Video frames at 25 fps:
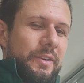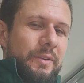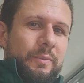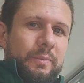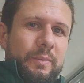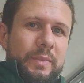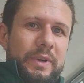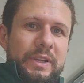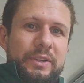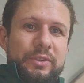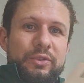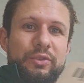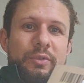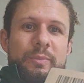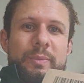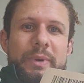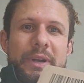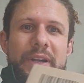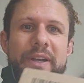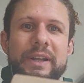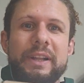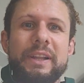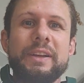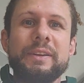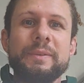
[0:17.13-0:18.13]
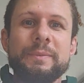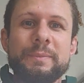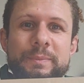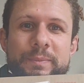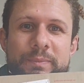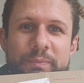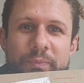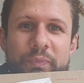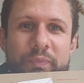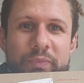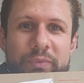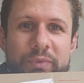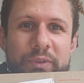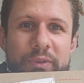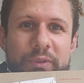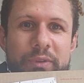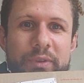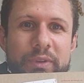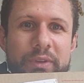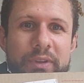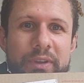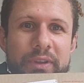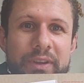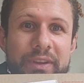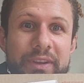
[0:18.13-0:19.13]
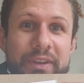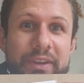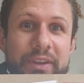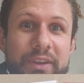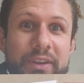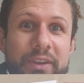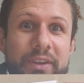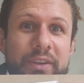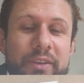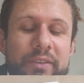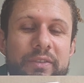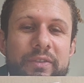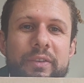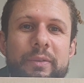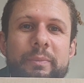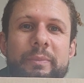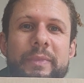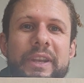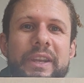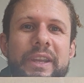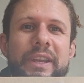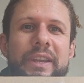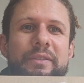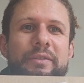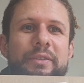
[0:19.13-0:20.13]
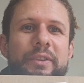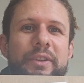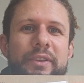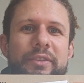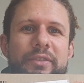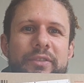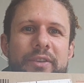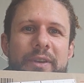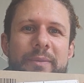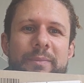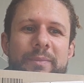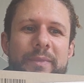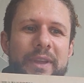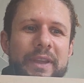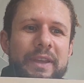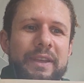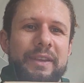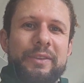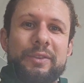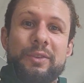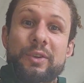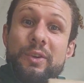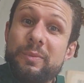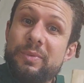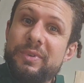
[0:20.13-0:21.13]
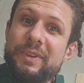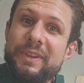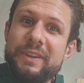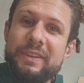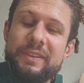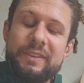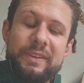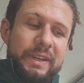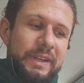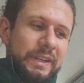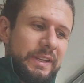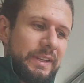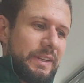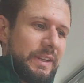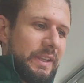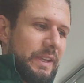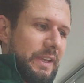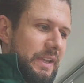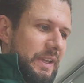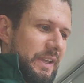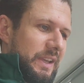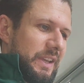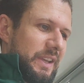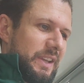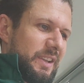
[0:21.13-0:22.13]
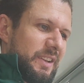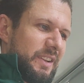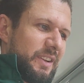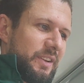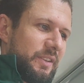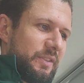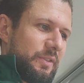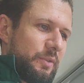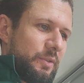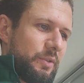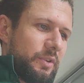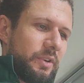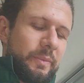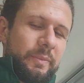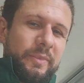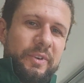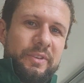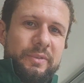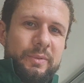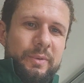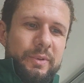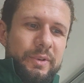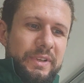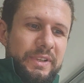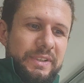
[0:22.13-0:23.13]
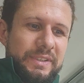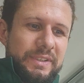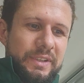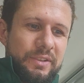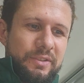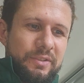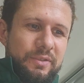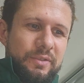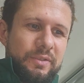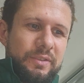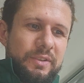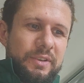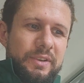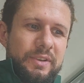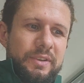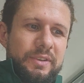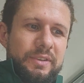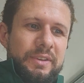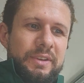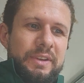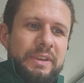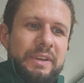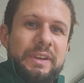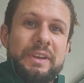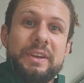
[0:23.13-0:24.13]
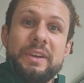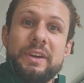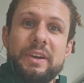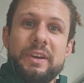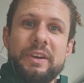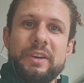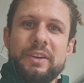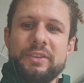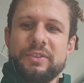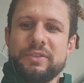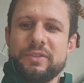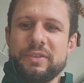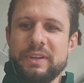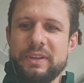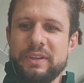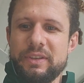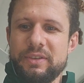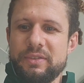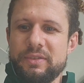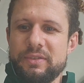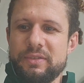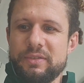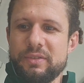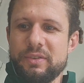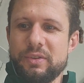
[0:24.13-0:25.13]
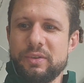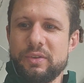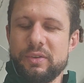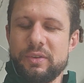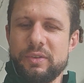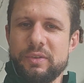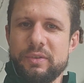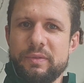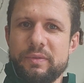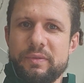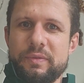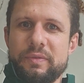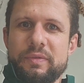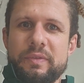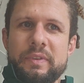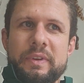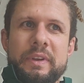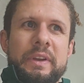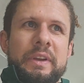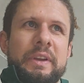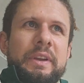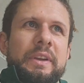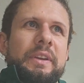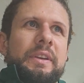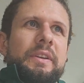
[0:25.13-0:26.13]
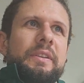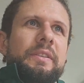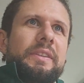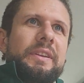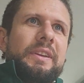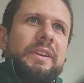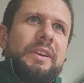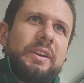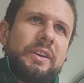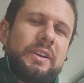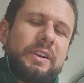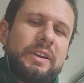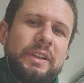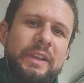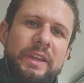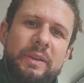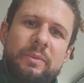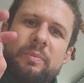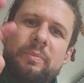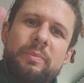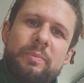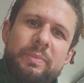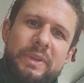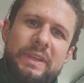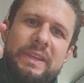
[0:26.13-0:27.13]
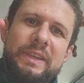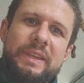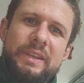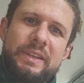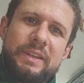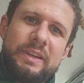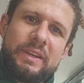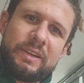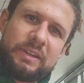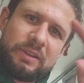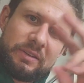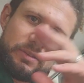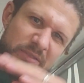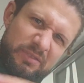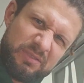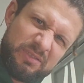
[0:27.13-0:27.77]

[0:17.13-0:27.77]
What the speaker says: my new buckler from Medieval Extreme, so pretty excited, and I thought I might as well continue the trend of the kind of like beginner